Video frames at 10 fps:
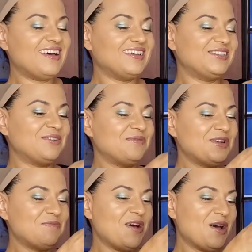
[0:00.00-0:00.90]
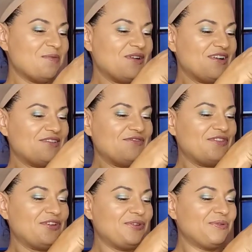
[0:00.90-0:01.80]
So I'm gonna pop her on for
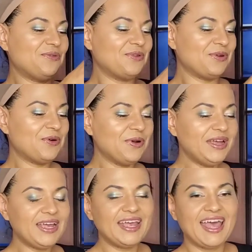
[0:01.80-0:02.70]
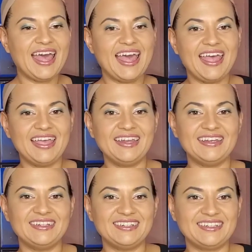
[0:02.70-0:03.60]
you real quick and
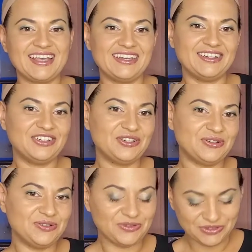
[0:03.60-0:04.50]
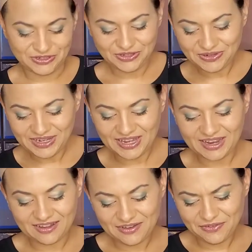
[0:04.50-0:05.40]
just kind of show you the unit, and I'll
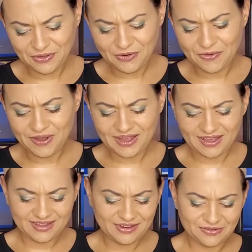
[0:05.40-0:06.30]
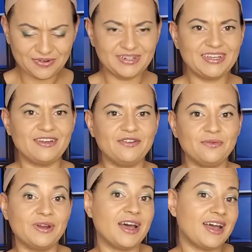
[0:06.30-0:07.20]
give you a quick, rundown of
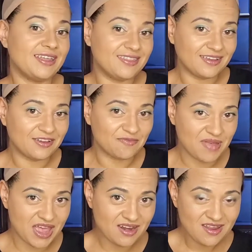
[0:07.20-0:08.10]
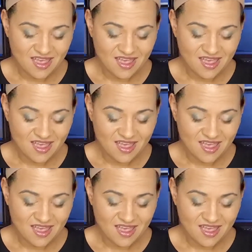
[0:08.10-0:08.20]
what I think of Ben,